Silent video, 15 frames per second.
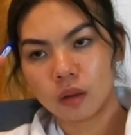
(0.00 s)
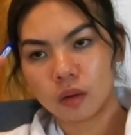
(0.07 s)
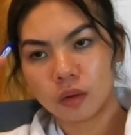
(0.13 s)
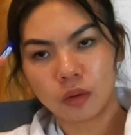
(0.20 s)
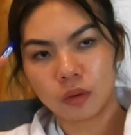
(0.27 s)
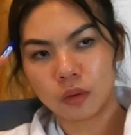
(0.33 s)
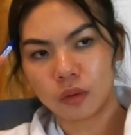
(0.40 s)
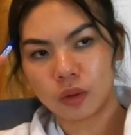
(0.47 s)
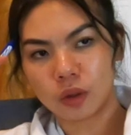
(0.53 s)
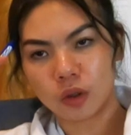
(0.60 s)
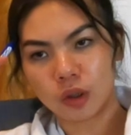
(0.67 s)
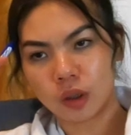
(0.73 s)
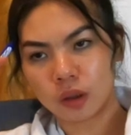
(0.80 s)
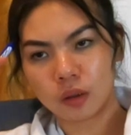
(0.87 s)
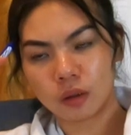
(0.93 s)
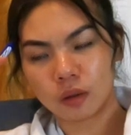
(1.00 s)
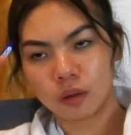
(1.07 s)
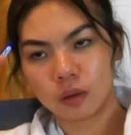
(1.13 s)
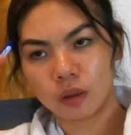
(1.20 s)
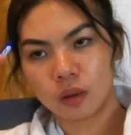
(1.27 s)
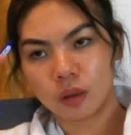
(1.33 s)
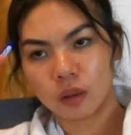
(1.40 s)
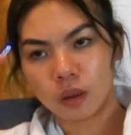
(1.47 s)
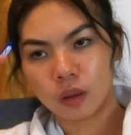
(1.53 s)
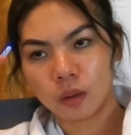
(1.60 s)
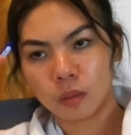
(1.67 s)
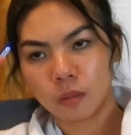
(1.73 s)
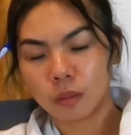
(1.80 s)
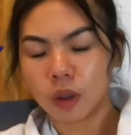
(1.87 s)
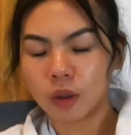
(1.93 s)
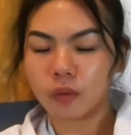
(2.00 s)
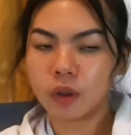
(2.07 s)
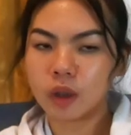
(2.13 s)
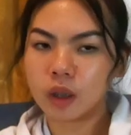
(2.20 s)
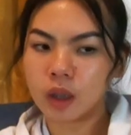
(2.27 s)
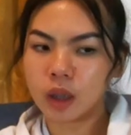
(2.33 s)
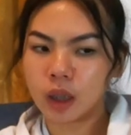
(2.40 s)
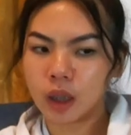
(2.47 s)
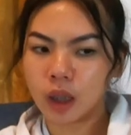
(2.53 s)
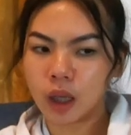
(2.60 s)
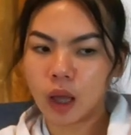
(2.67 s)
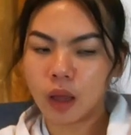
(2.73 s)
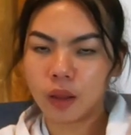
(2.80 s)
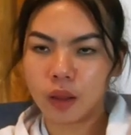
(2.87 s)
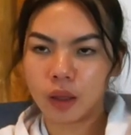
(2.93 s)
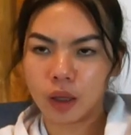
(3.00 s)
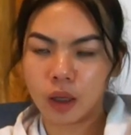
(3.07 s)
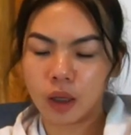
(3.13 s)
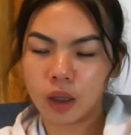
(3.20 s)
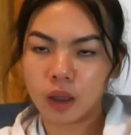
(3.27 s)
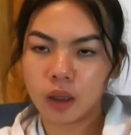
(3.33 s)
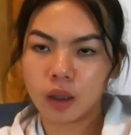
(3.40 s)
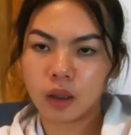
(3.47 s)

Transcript: to each other. But when they